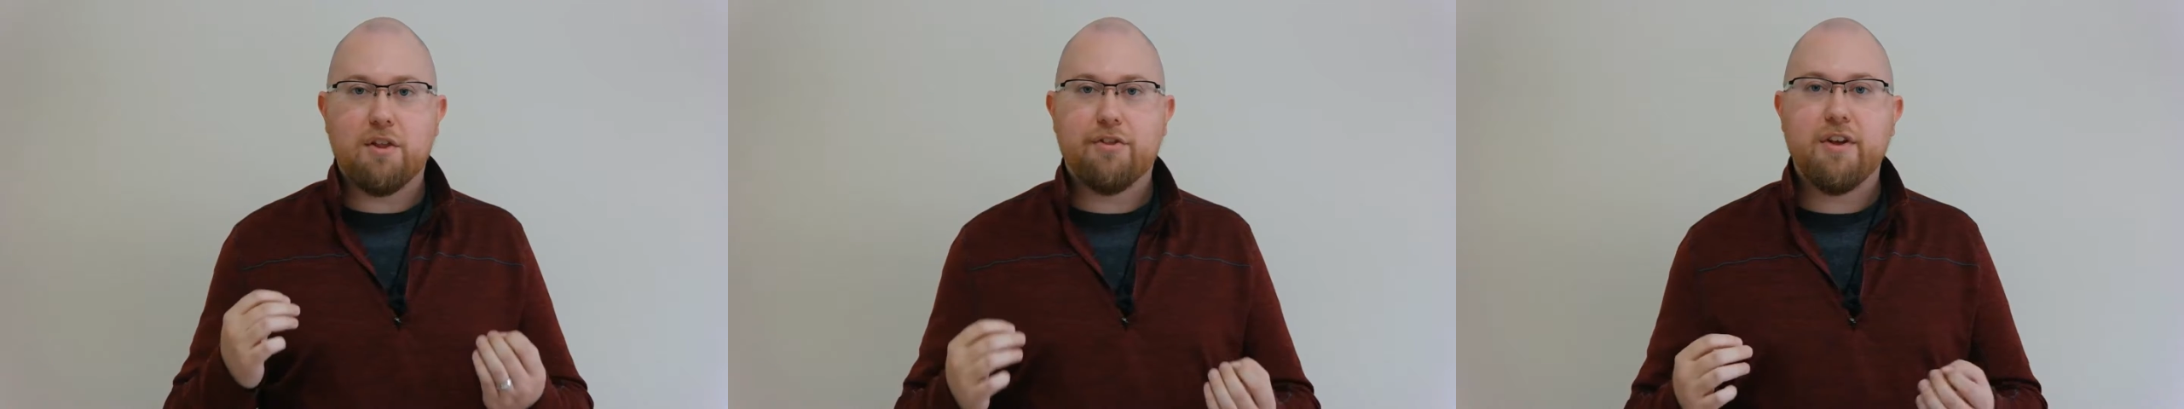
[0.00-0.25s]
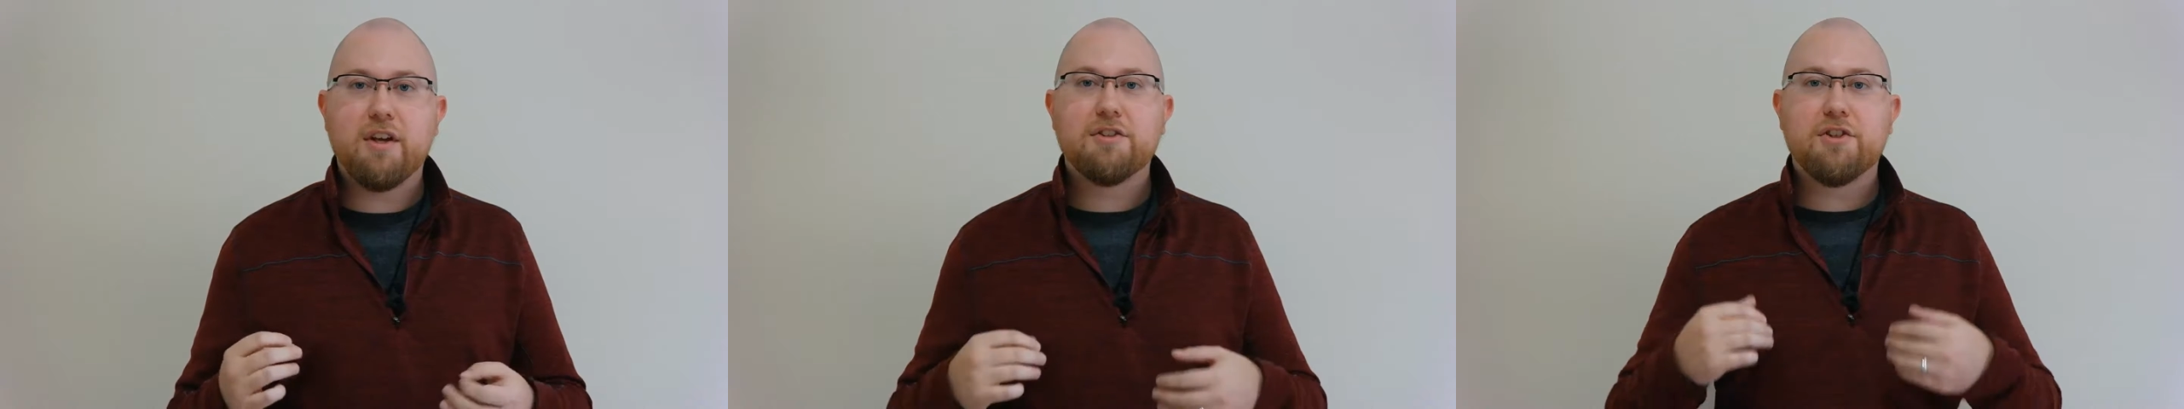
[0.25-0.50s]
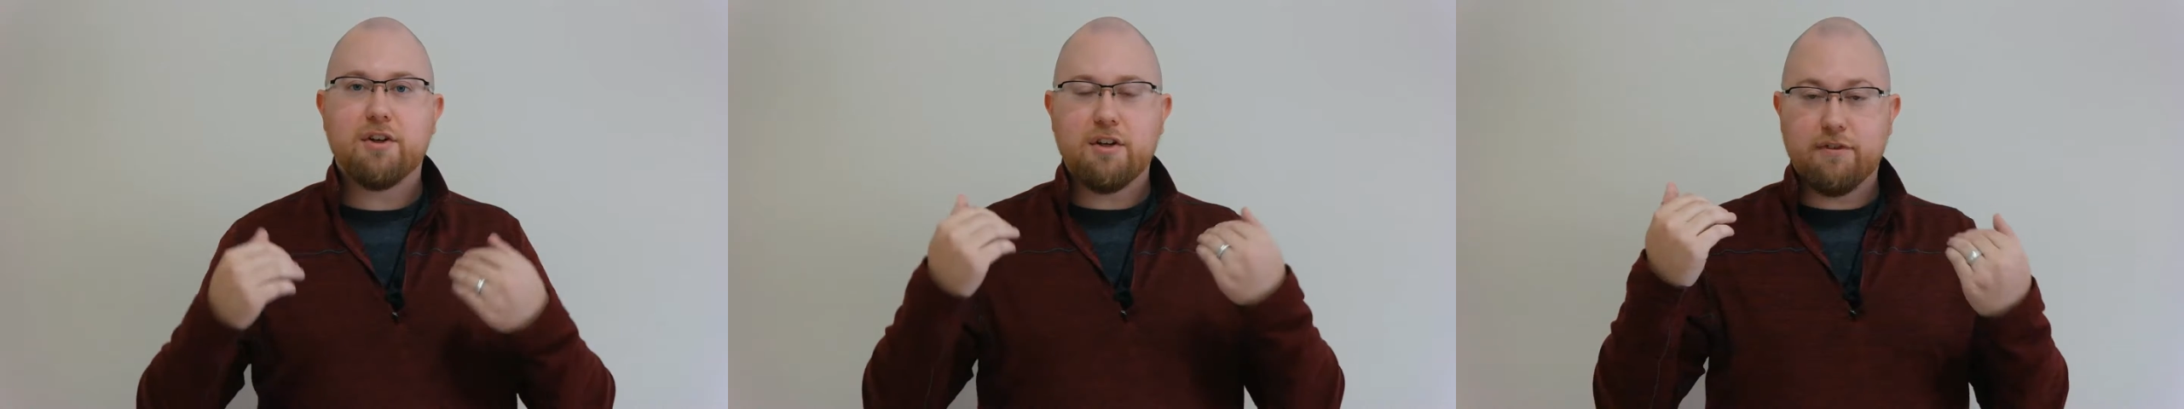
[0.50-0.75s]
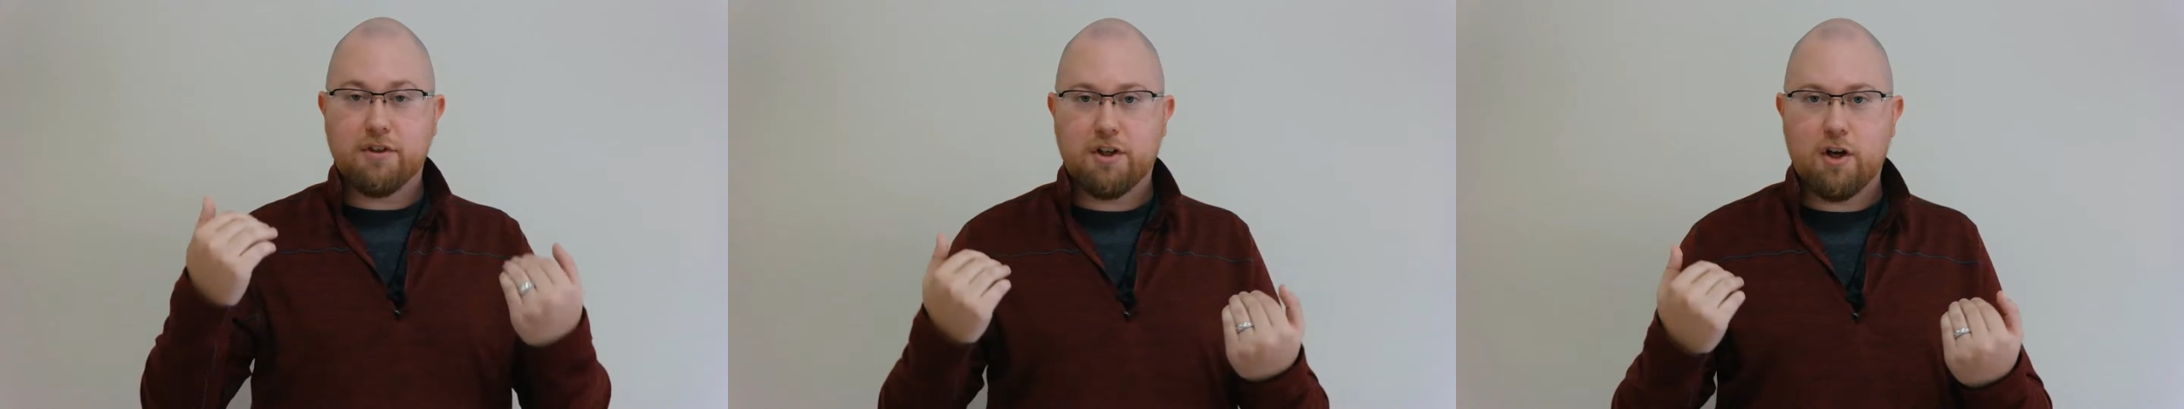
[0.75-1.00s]
things are
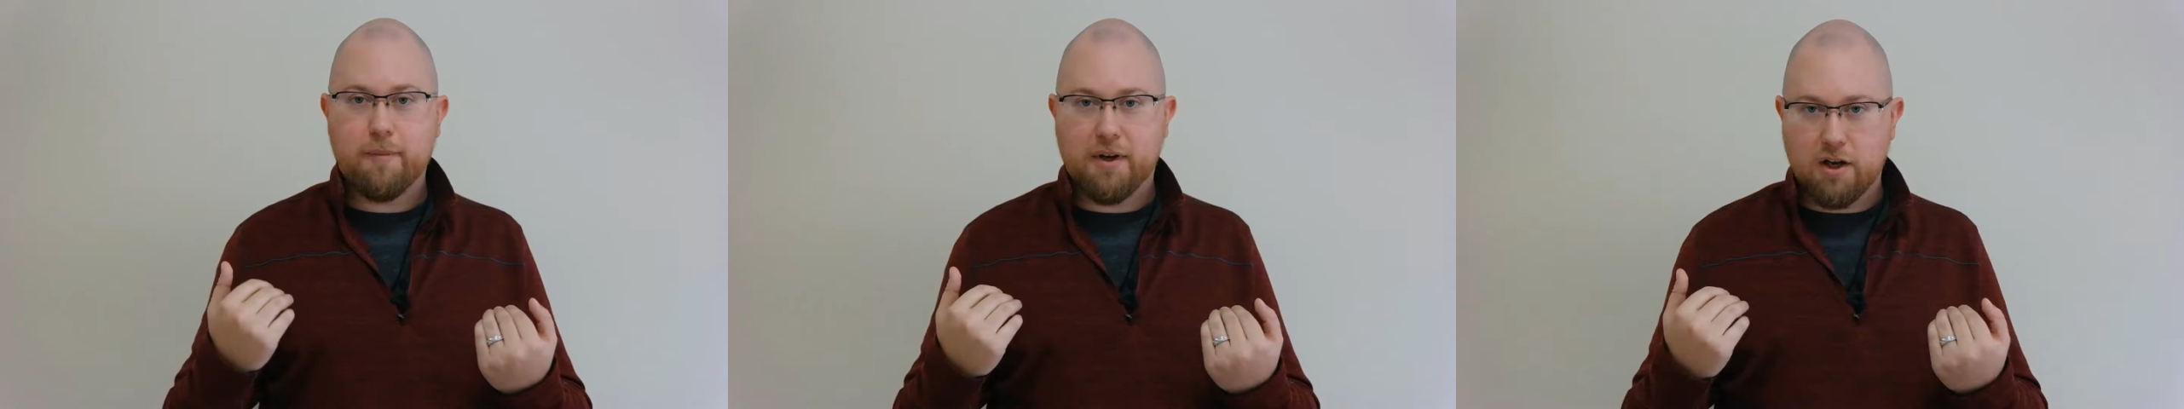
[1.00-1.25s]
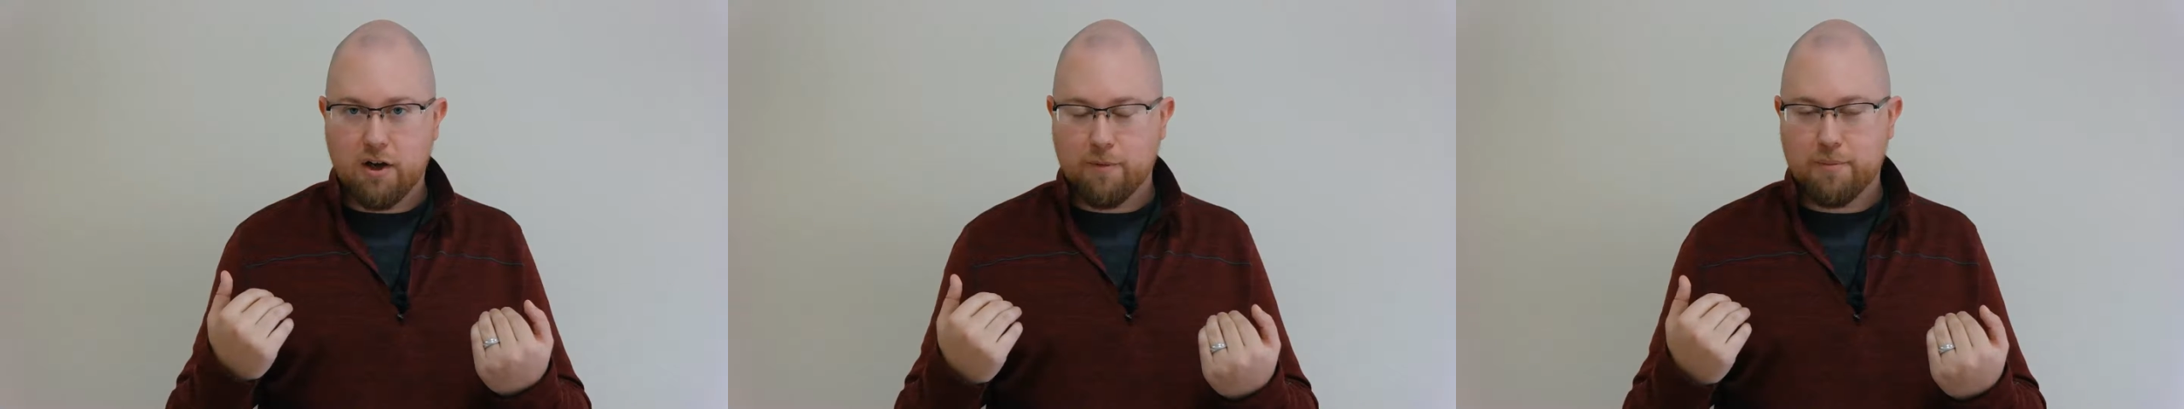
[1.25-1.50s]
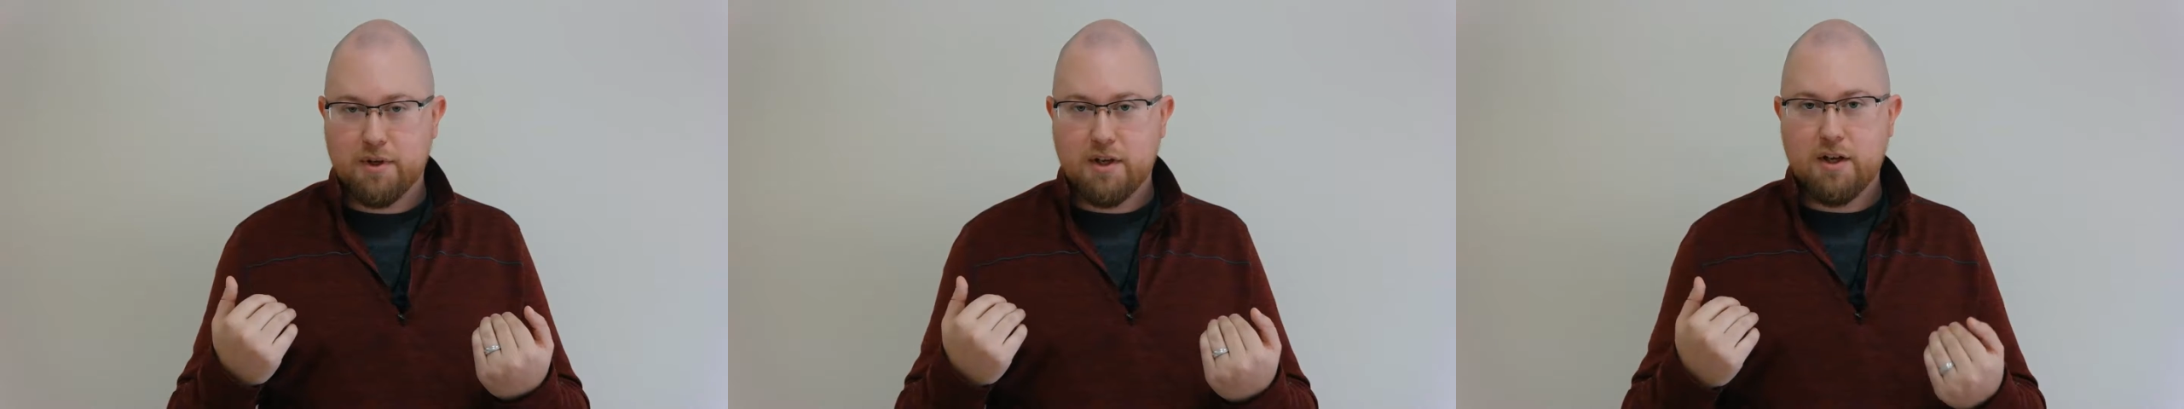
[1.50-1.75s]
even coming up,